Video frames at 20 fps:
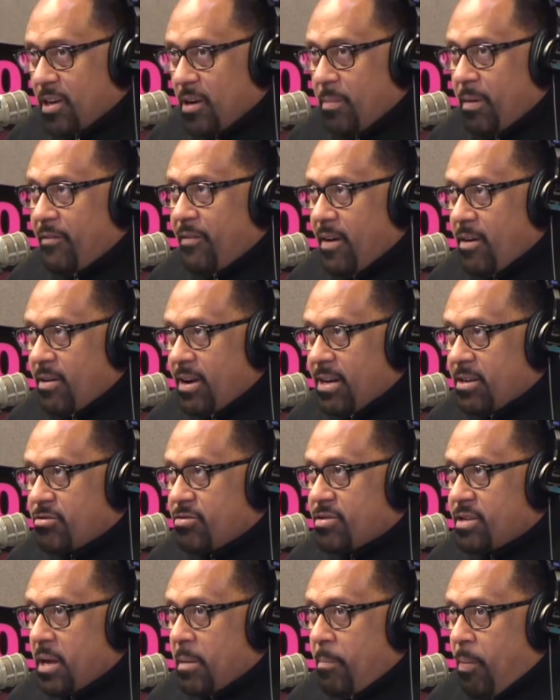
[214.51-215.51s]
to be very
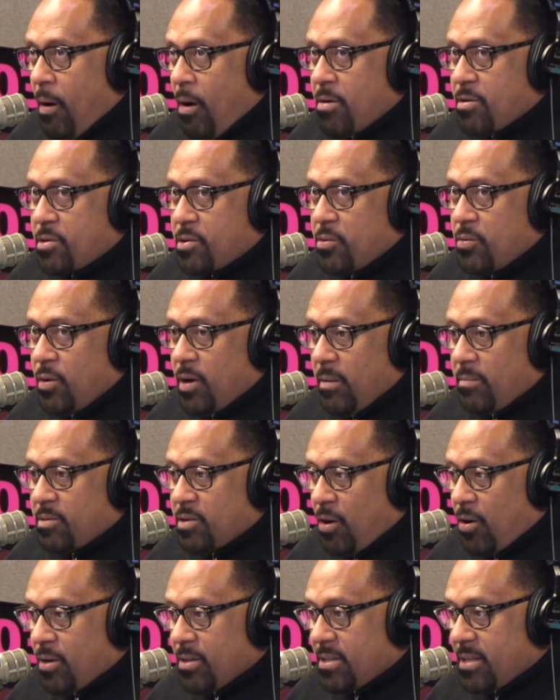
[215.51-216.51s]
interesting. Part two comes
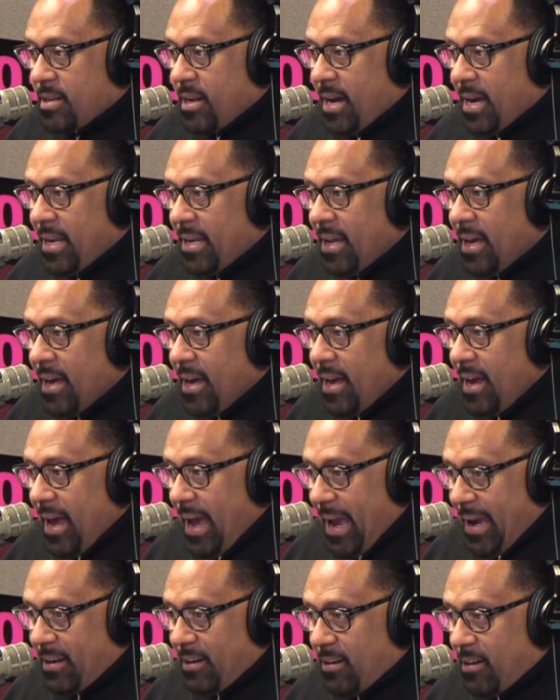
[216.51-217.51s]
on tonight,
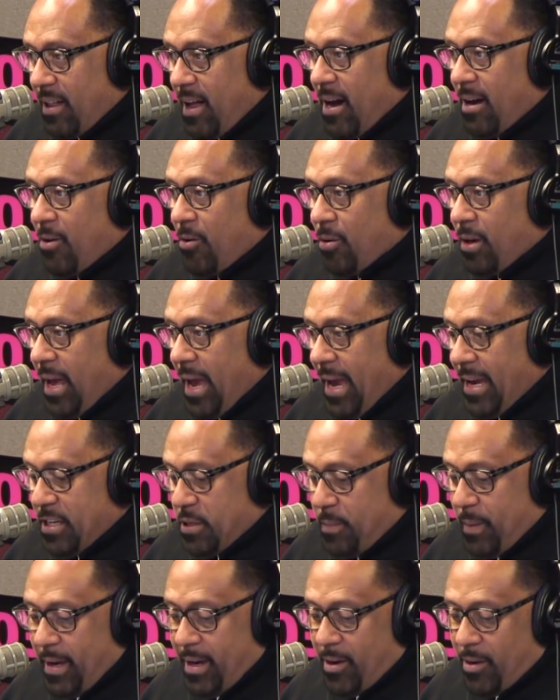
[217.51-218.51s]
8 o'clock on
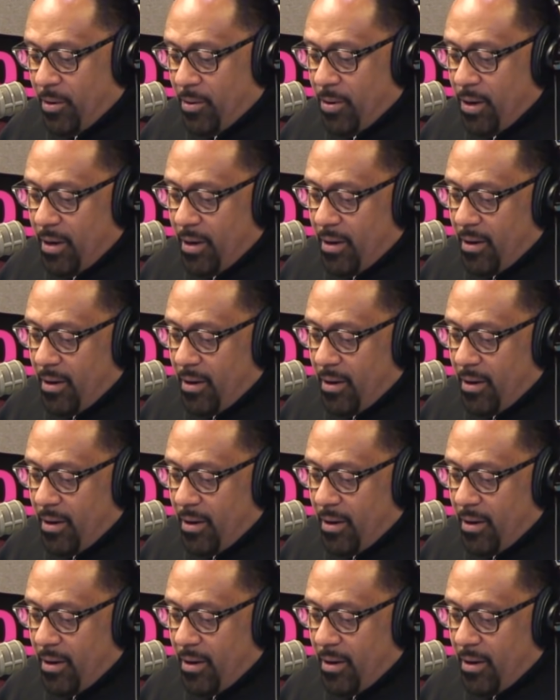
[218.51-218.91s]
HBO.